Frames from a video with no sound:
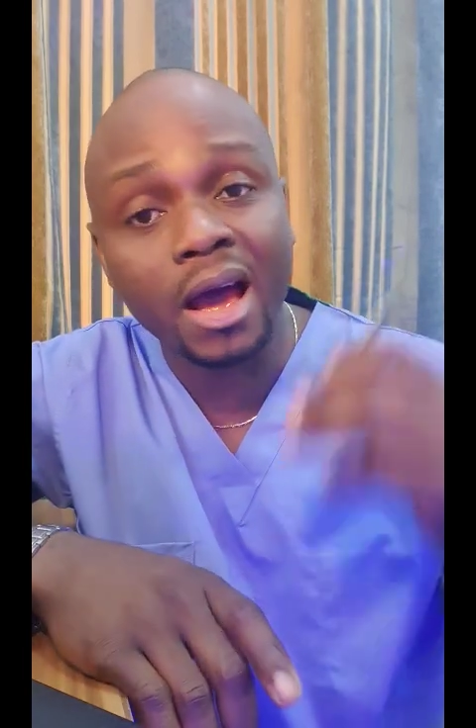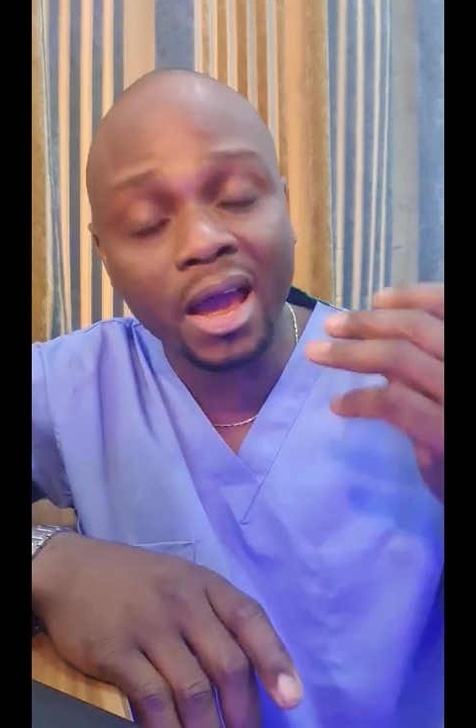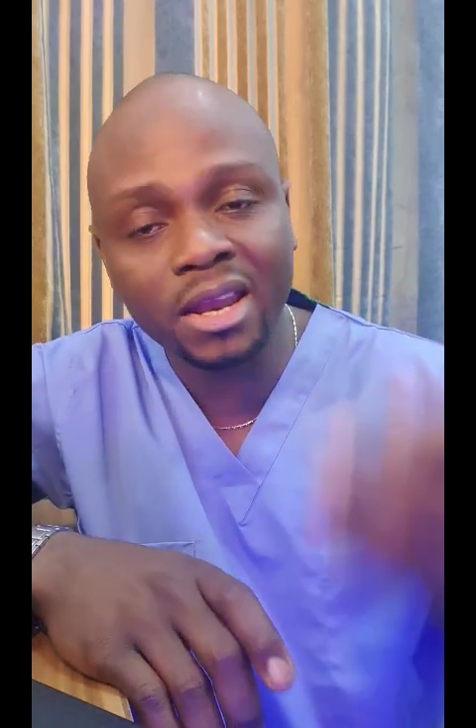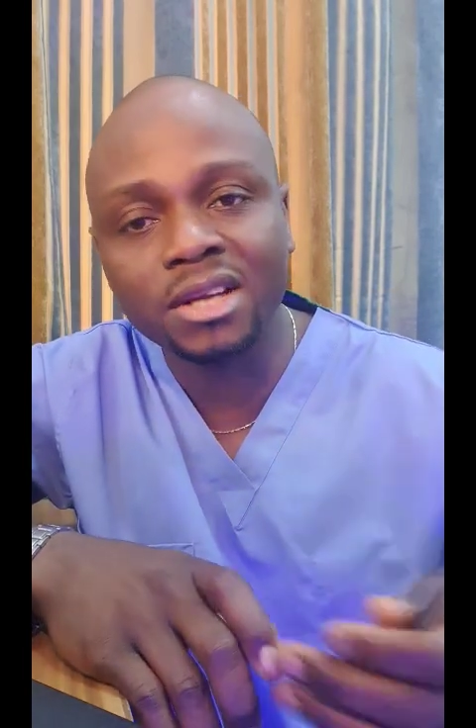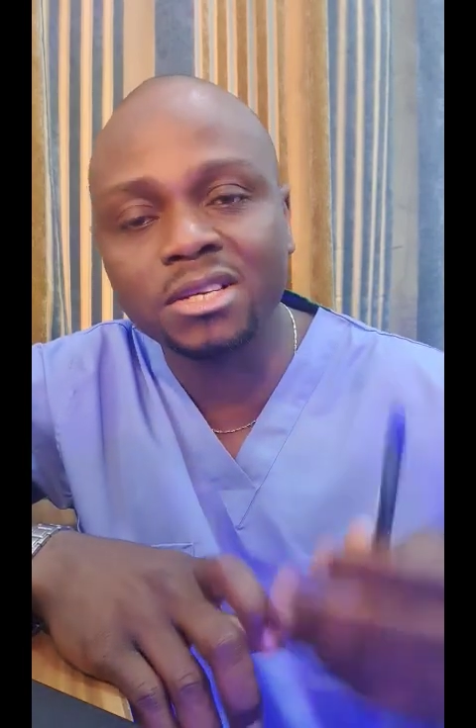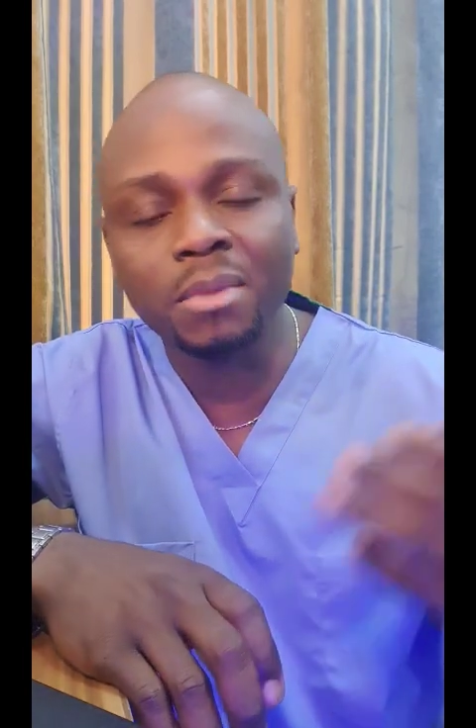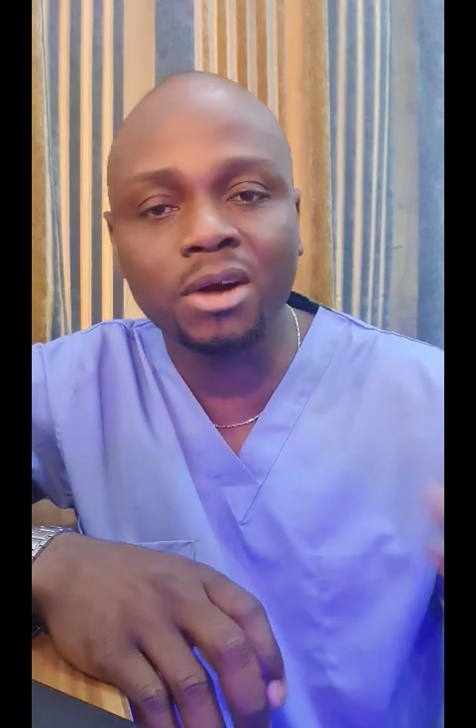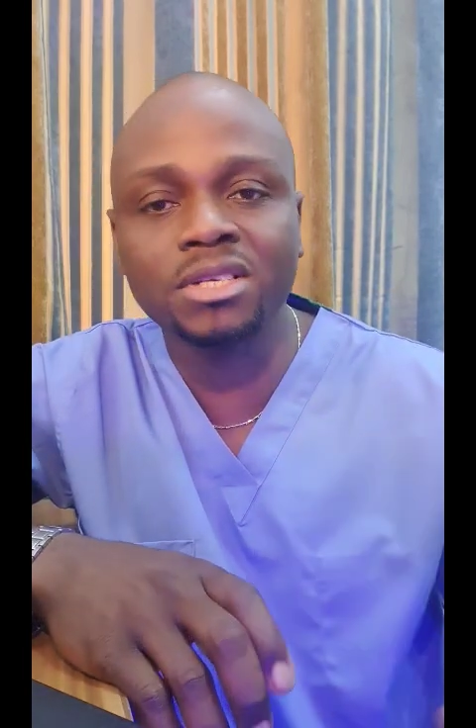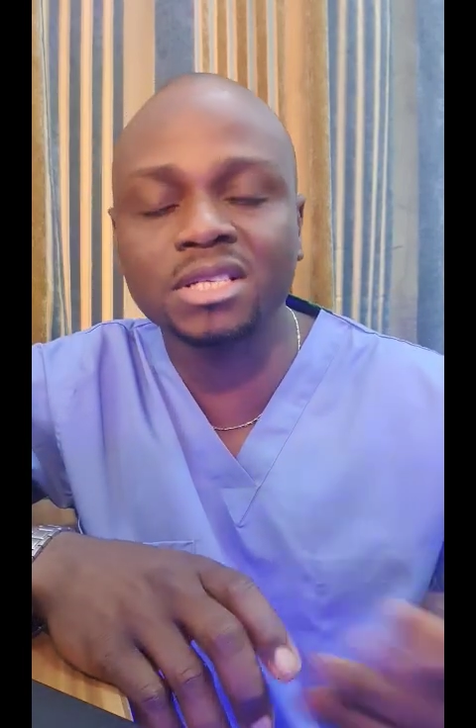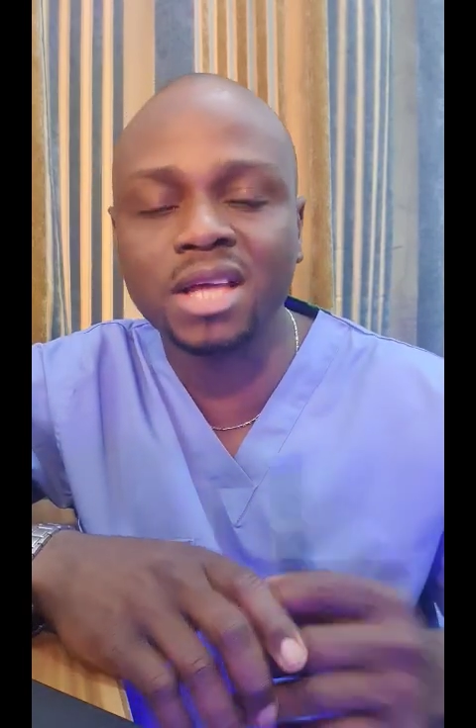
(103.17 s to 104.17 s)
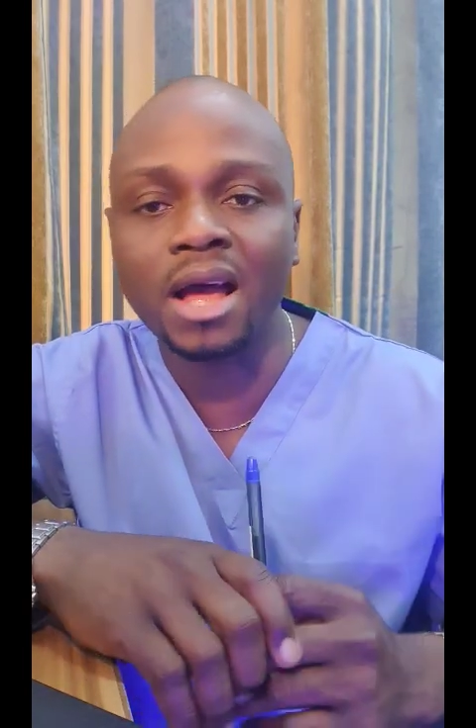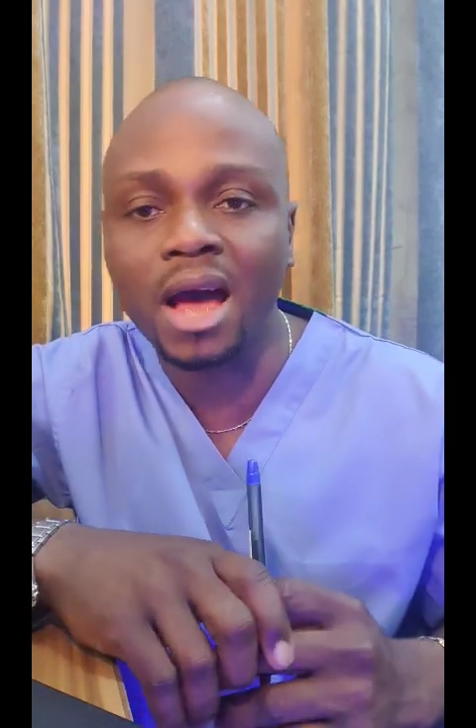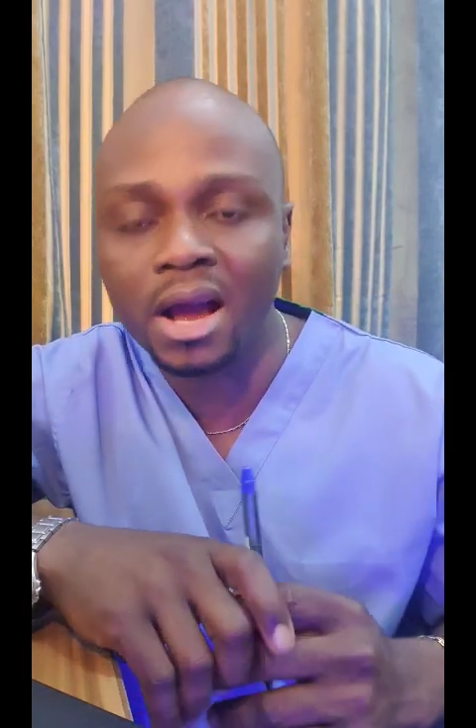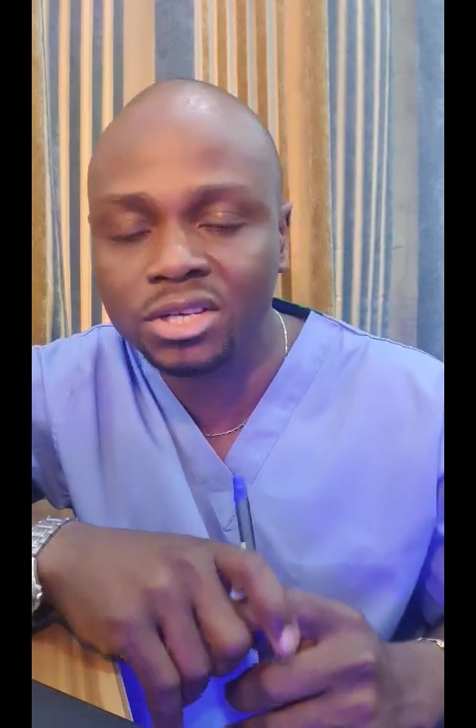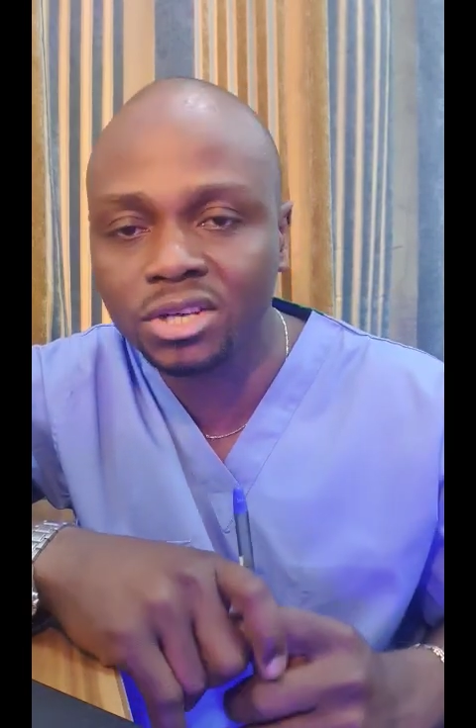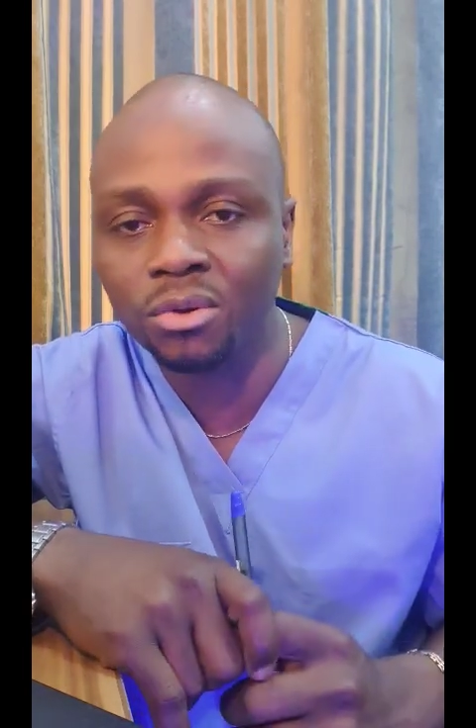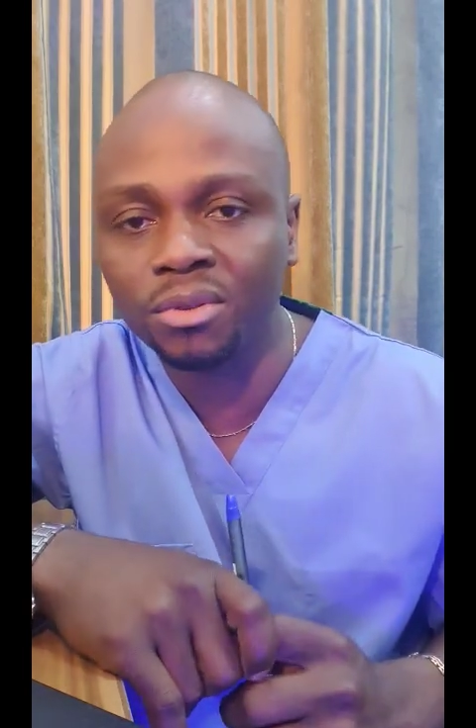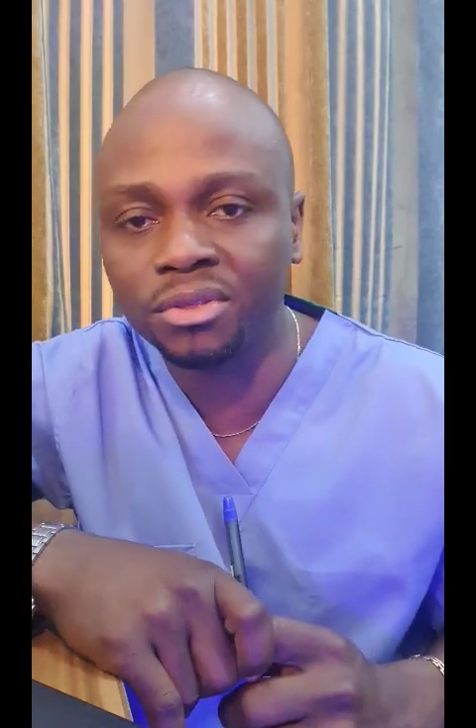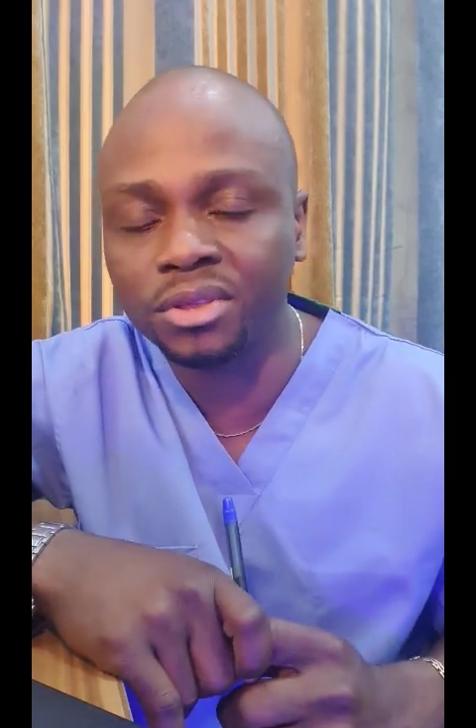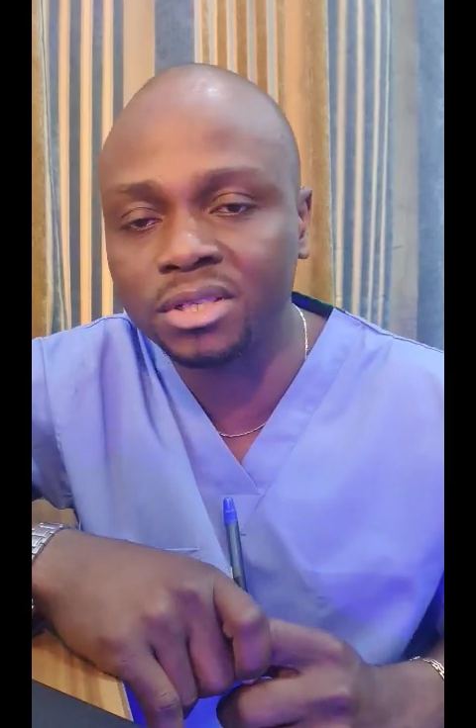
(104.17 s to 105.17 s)
Any antibiotics that act
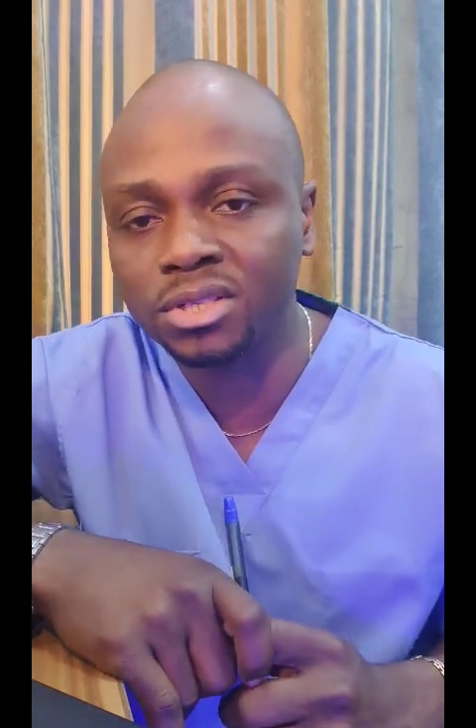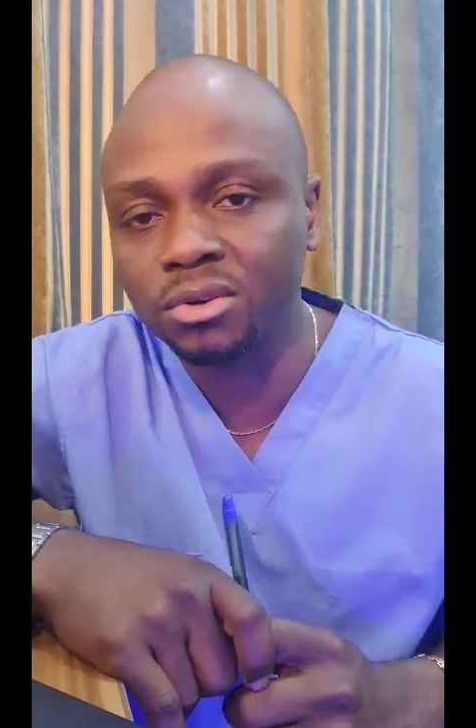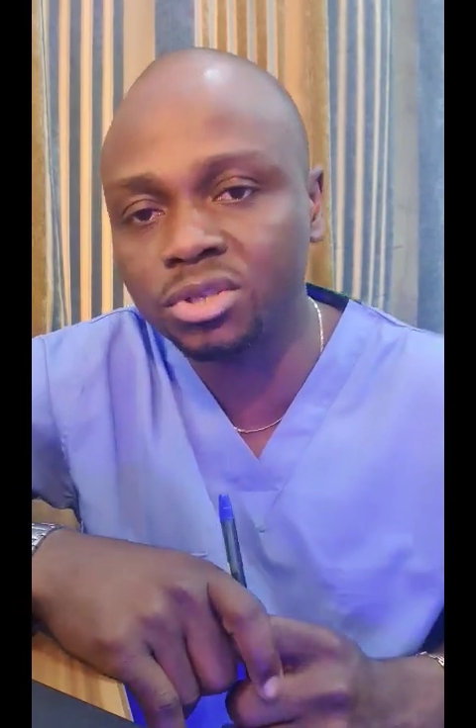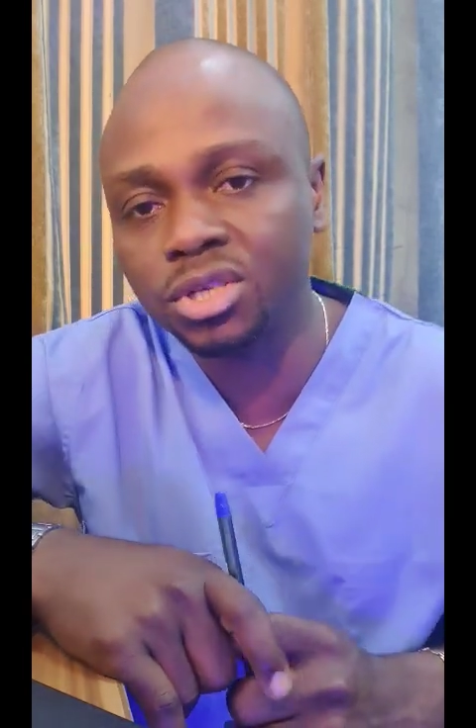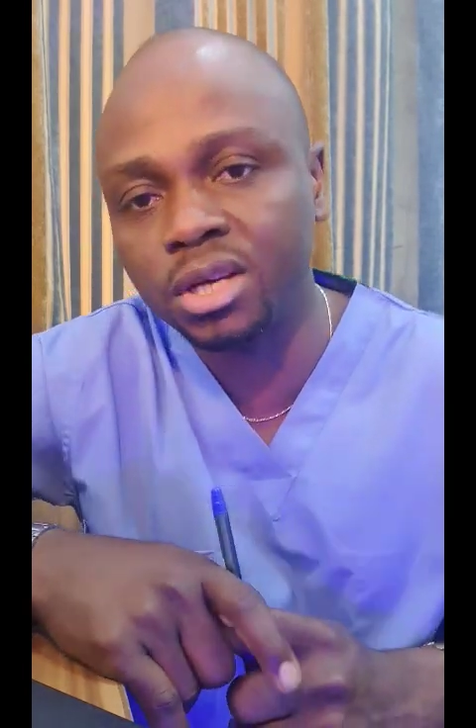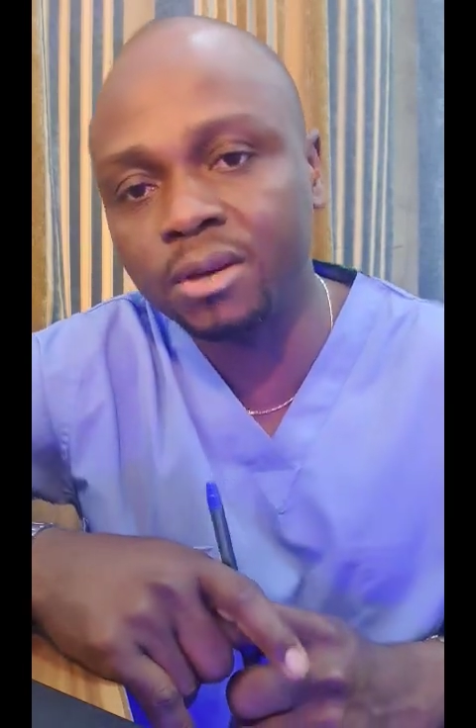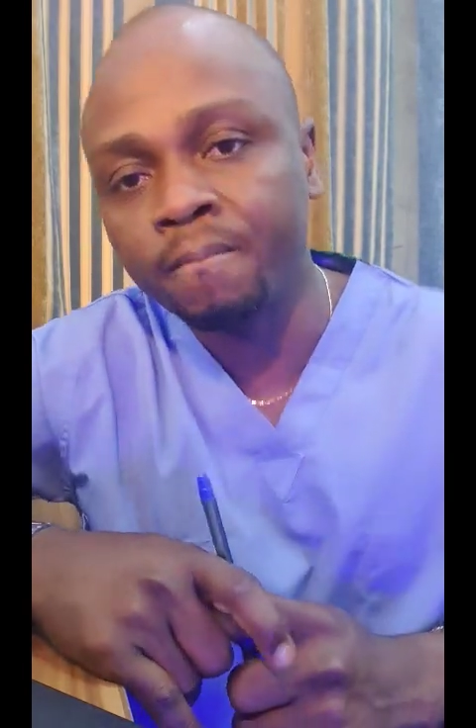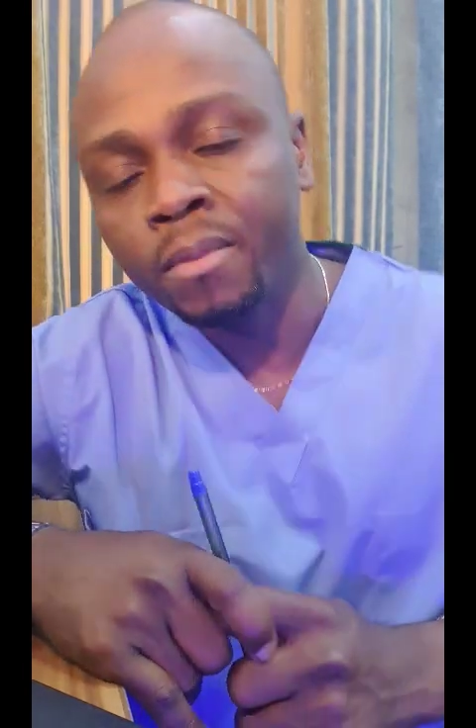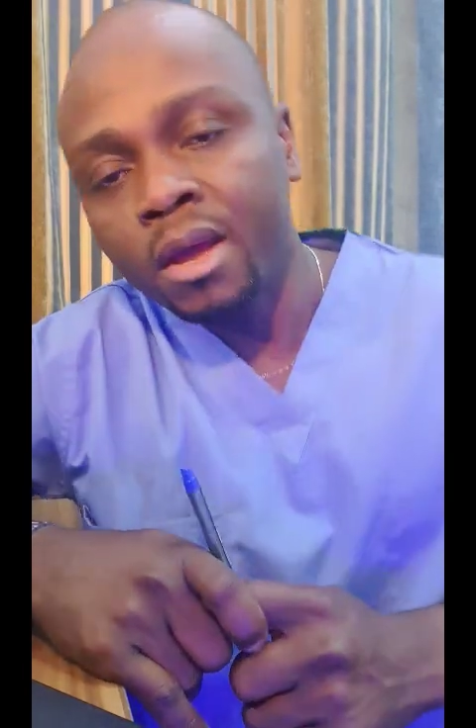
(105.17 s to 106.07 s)
on such a